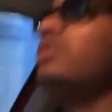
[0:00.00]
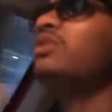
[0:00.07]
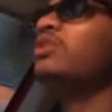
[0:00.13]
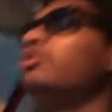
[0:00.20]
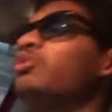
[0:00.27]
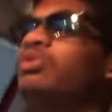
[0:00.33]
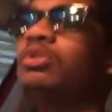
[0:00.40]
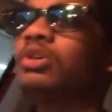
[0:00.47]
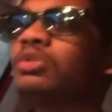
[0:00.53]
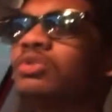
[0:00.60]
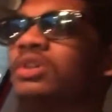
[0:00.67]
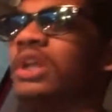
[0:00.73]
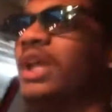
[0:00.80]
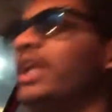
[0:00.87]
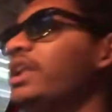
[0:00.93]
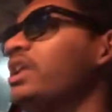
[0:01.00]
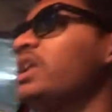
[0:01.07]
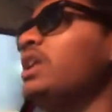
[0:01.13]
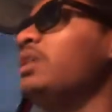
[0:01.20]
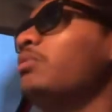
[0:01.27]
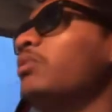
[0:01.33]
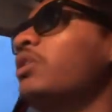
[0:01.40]
is a
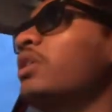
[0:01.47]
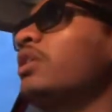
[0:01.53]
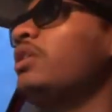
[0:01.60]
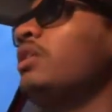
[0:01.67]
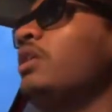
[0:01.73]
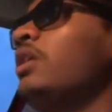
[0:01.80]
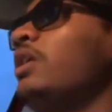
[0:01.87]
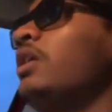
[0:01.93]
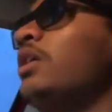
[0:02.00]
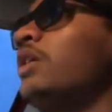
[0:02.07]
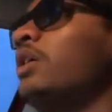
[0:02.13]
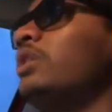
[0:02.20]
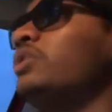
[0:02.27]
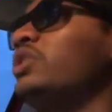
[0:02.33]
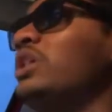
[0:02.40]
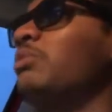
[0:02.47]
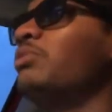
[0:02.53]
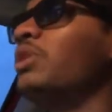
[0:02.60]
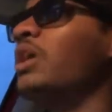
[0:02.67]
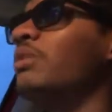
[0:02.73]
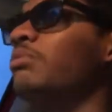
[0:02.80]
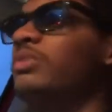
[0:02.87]
2018 model
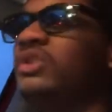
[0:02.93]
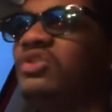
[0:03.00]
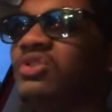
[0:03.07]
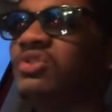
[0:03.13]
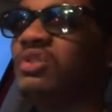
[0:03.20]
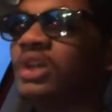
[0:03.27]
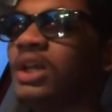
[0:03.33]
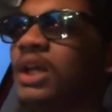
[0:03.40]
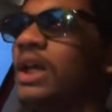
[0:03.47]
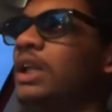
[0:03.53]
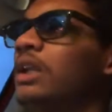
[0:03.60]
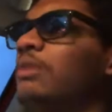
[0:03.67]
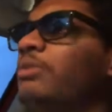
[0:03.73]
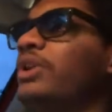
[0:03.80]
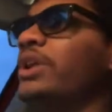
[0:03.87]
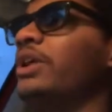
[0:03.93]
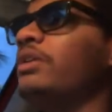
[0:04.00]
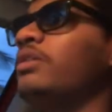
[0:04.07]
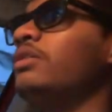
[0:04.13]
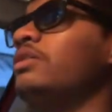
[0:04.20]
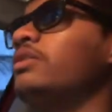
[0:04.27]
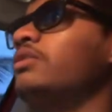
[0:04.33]
Jeep Compass Limited.
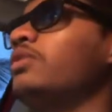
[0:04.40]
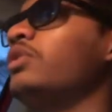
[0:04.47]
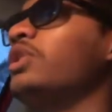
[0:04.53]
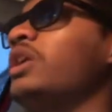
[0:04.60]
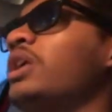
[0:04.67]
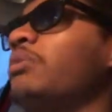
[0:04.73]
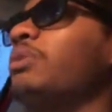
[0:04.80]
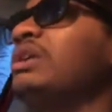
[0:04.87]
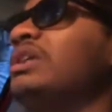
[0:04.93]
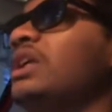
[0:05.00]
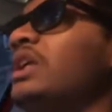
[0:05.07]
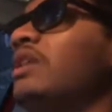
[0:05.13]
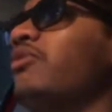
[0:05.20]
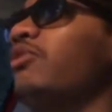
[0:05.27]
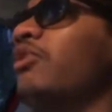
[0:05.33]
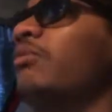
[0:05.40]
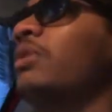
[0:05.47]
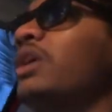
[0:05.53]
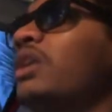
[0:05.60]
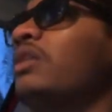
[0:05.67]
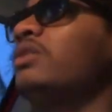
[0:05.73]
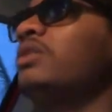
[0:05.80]
So there are basically 4
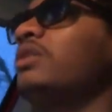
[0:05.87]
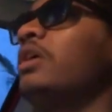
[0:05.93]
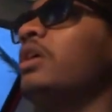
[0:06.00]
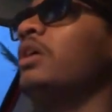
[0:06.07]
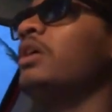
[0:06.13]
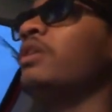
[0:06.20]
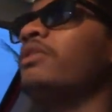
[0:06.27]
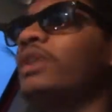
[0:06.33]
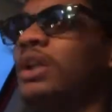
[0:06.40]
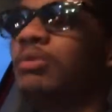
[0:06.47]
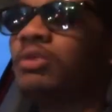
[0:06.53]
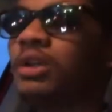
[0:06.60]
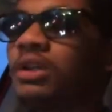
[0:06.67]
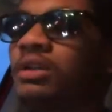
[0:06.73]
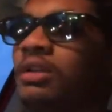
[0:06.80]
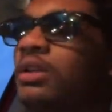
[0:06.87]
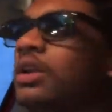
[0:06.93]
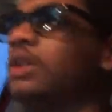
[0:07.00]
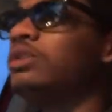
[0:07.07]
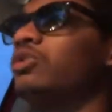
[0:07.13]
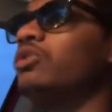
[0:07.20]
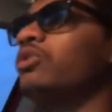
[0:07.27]
models when I bought.
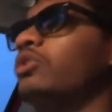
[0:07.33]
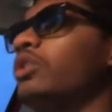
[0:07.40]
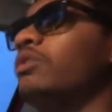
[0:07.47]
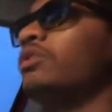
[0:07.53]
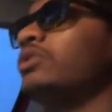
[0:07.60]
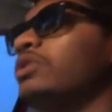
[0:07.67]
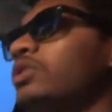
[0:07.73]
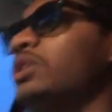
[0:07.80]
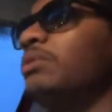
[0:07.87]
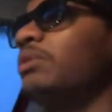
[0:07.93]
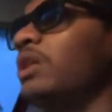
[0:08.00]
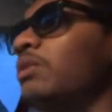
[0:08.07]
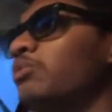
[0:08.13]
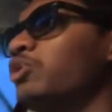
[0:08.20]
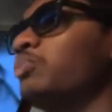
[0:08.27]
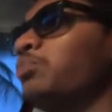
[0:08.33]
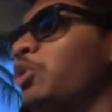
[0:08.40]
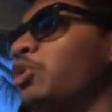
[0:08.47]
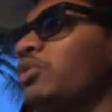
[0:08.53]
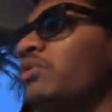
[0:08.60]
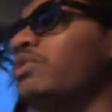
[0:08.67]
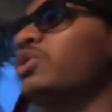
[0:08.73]
So there was a Jeep Compass
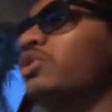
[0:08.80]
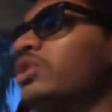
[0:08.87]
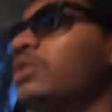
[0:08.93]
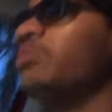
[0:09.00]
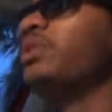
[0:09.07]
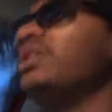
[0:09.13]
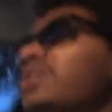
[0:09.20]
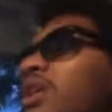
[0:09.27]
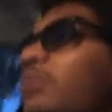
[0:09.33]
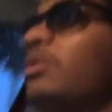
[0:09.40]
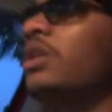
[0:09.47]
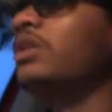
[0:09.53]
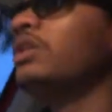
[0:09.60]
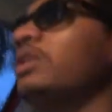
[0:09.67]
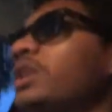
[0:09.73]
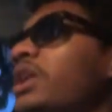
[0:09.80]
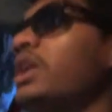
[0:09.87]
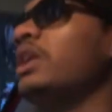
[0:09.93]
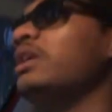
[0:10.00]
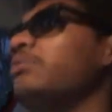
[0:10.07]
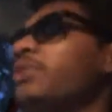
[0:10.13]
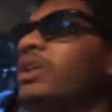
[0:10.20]
Sport, which was the basic model, then
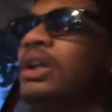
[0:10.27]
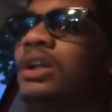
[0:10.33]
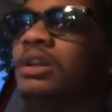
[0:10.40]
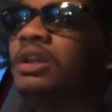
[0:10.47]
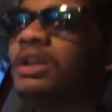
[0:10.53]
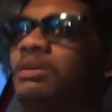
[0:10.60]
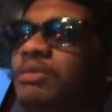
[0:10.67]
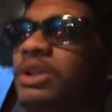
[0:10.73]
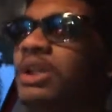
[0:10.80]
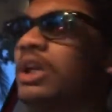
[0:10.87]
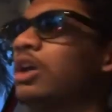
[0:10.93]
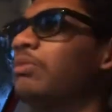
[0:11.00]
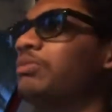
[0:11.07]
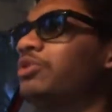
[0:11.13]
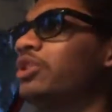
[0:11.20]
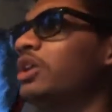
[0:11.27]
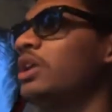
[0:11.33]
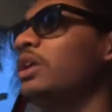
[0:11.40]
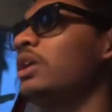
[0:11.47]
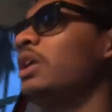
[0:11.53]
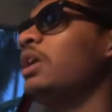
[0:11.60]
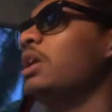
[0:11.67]
the limited optional,
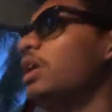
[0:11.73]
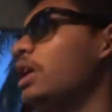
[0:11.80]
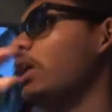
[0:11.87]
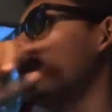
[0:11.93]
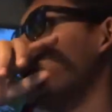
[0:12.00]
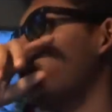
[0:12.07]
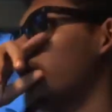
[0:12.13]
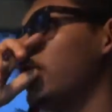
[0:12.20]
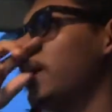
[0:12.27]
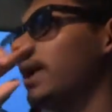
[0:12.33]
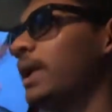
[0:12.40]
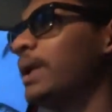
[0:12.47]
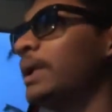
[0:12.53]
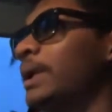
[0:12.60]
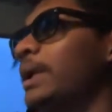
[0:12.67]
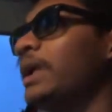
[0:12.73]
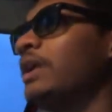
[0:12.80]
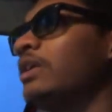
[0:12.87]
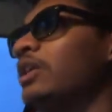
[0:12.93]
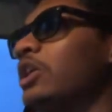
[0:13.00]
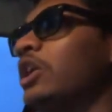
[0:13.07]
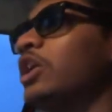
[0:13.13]
and
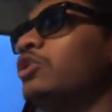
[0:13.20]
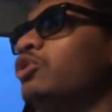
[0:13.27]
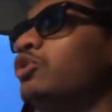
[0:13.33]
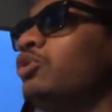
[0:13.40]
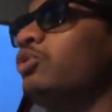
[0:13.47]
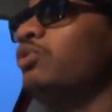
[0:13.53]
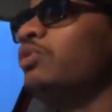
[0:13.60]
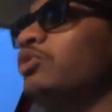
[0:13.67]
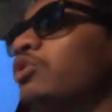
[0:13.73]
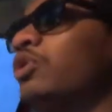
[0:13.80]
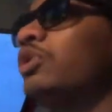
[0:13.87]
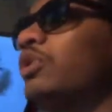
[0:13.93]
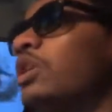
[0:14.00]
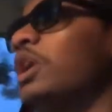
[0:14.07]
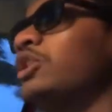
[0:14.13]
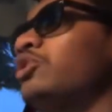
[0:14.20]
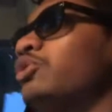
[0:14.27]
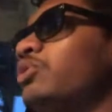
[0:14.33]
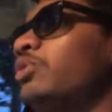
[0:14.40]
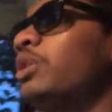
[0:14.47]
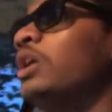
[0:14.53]
then the longitude, which was longitude.